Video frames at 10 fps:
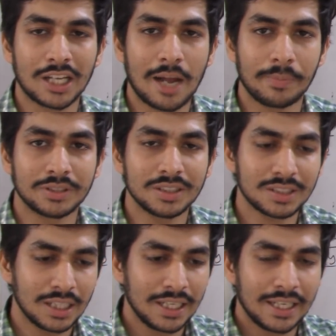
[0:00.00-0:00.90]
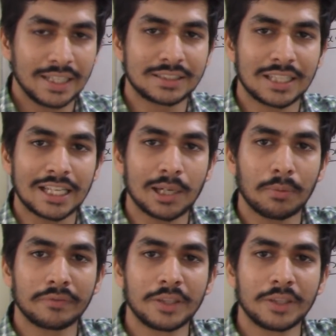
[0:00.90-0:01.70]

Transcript: what happens is it's lying above